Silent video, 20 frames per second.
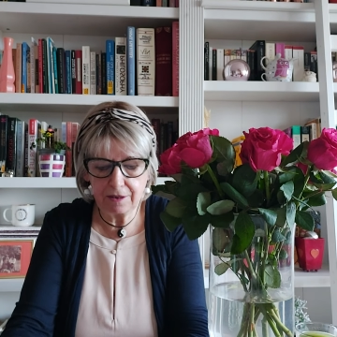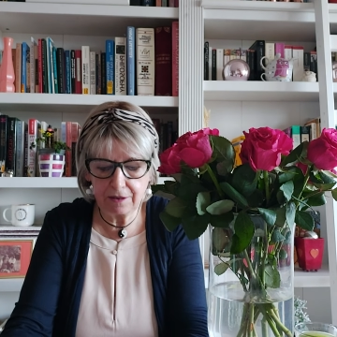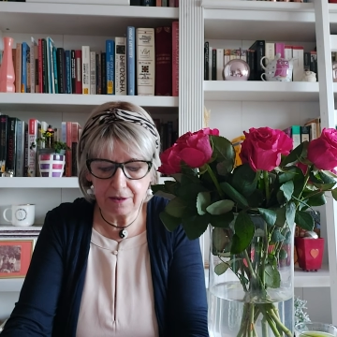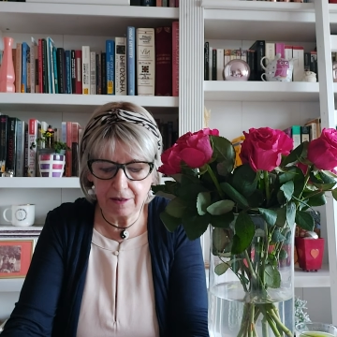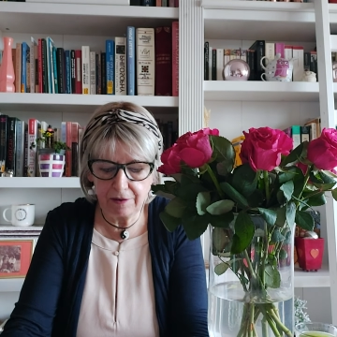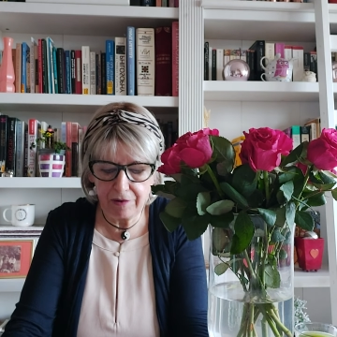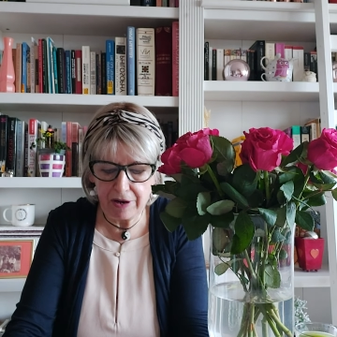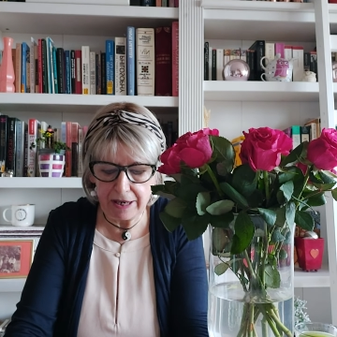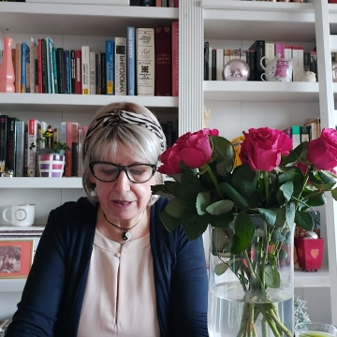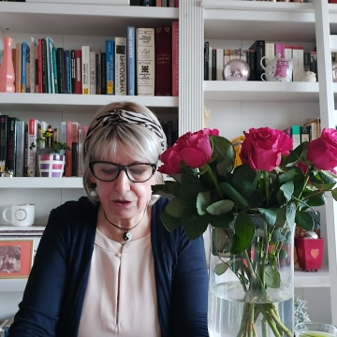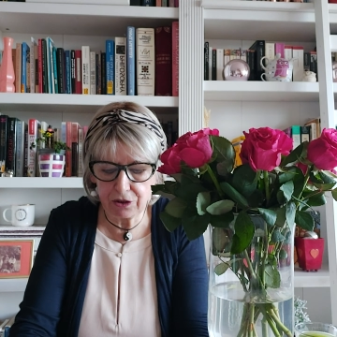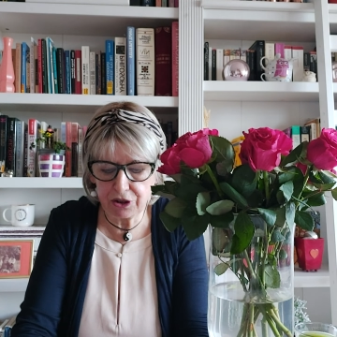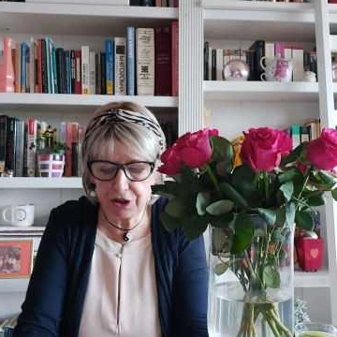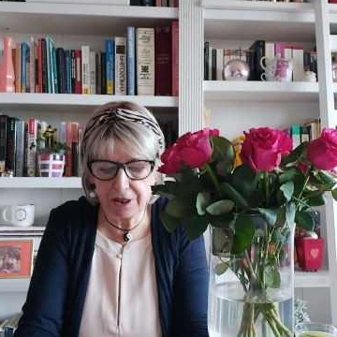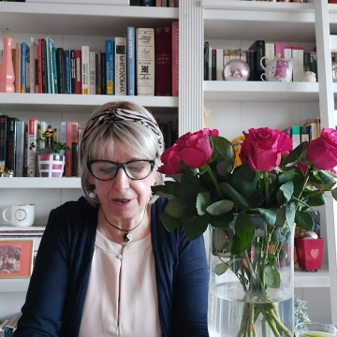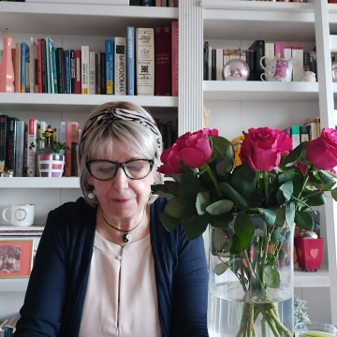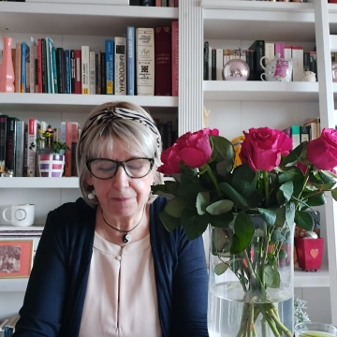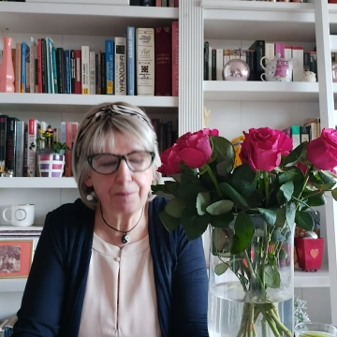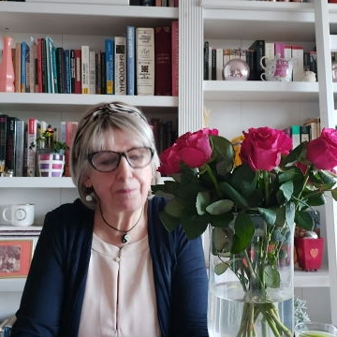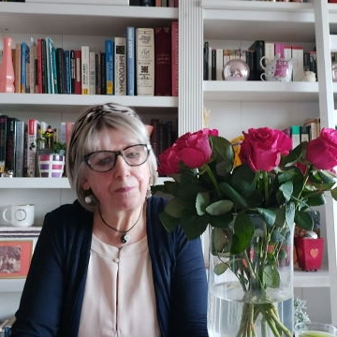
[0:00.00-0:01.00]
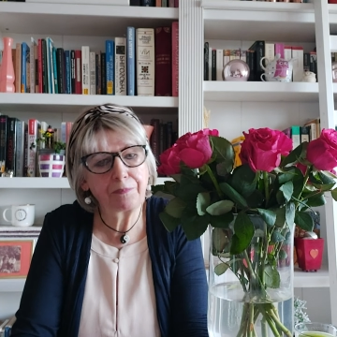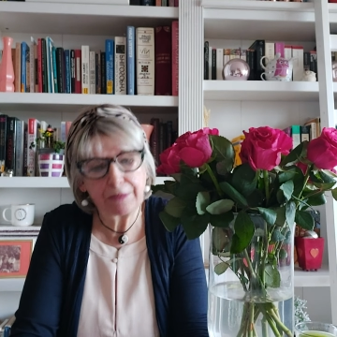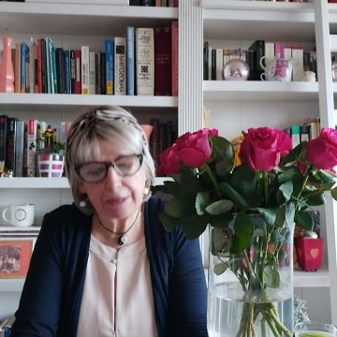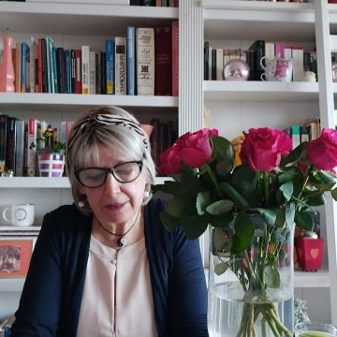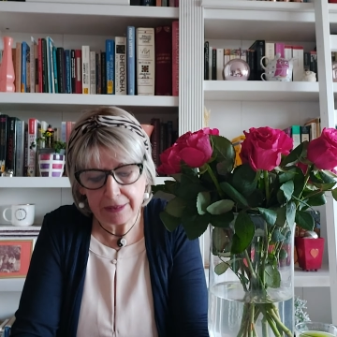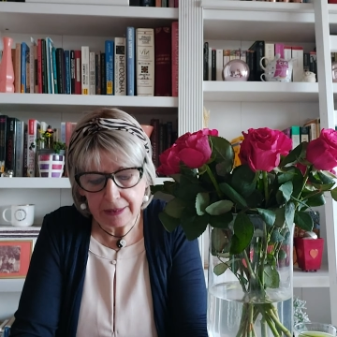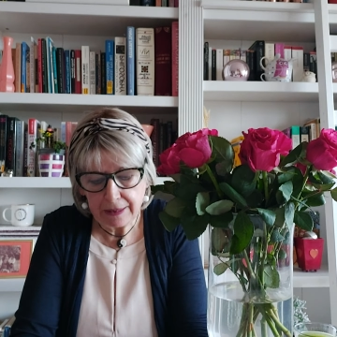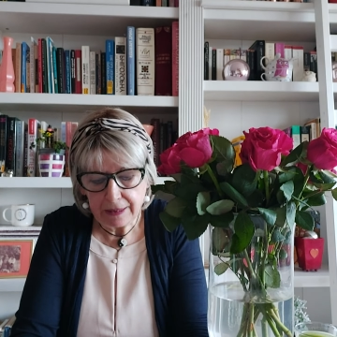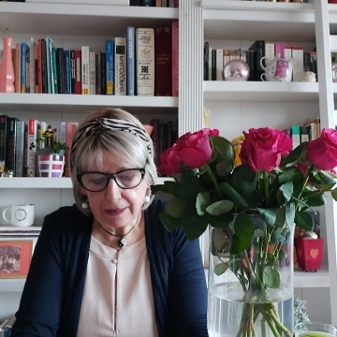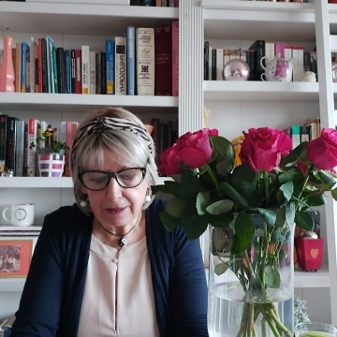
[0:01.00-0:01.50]
direction.
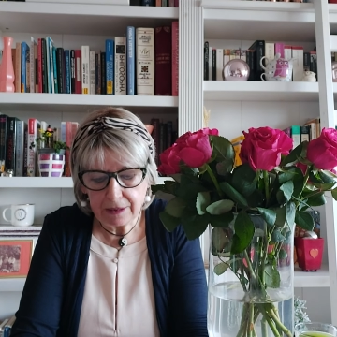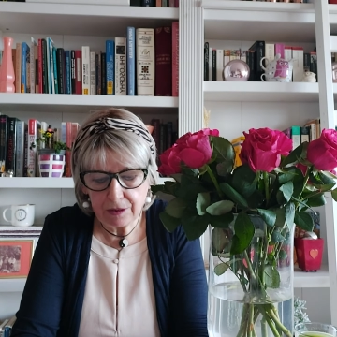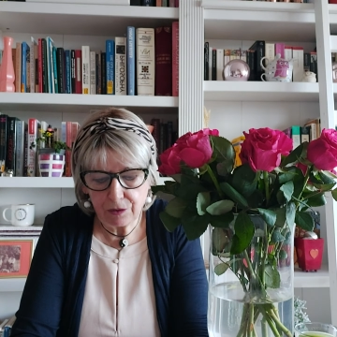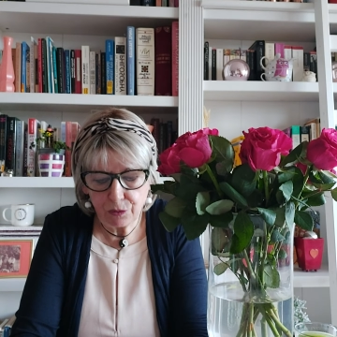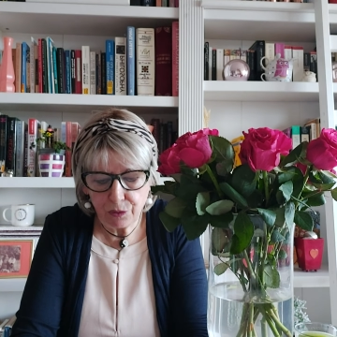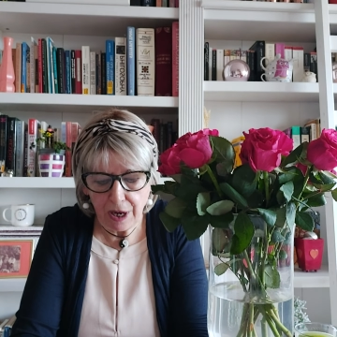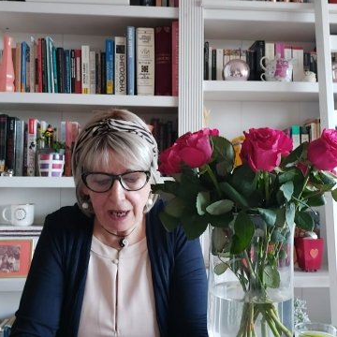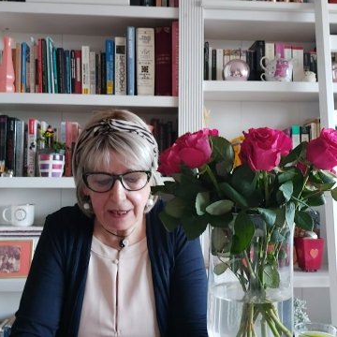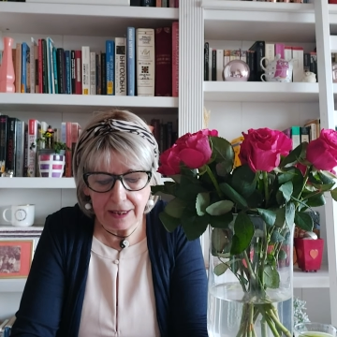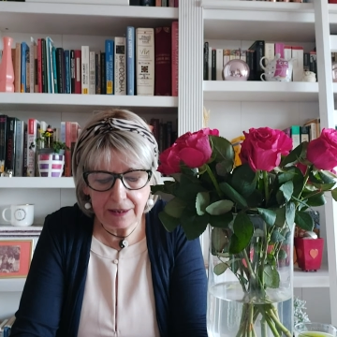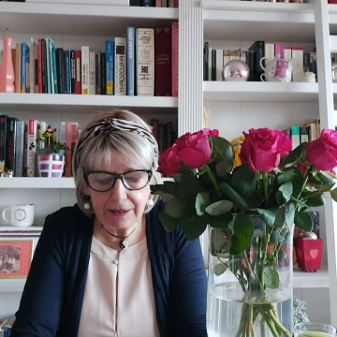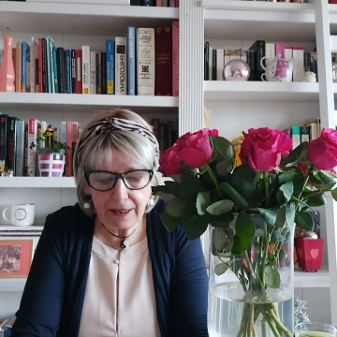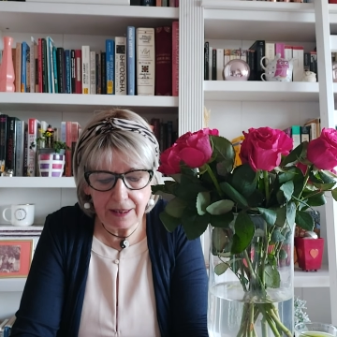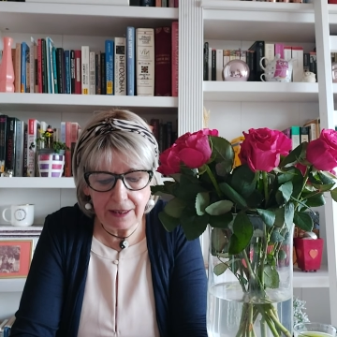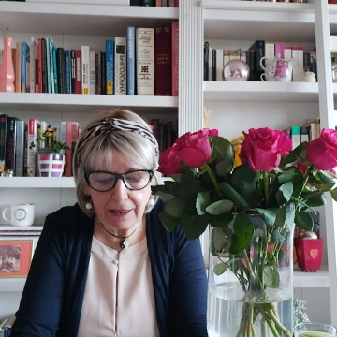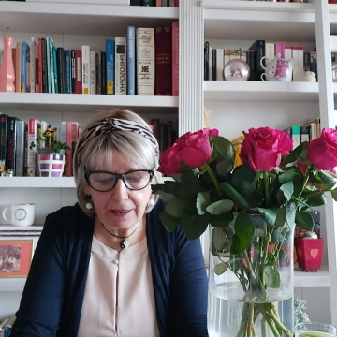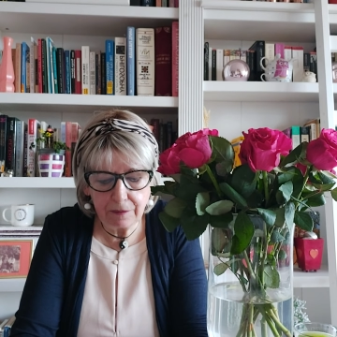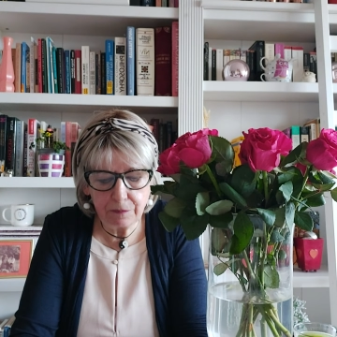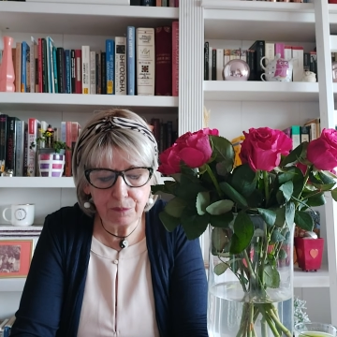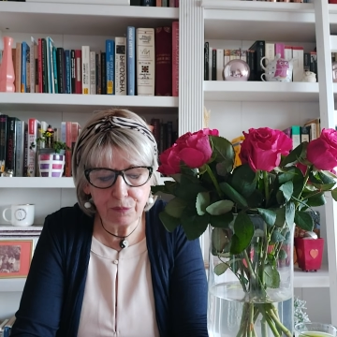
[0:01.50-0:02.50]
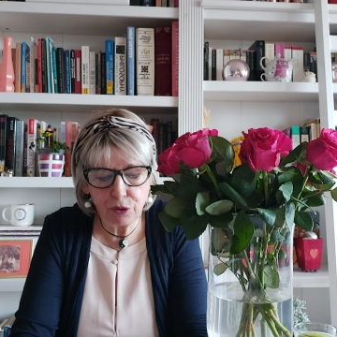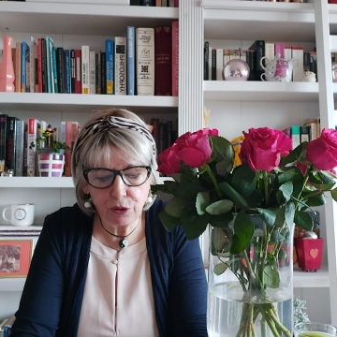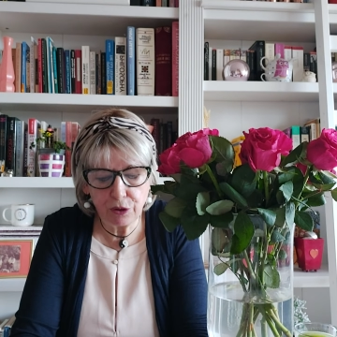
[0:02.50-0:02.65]
The right hand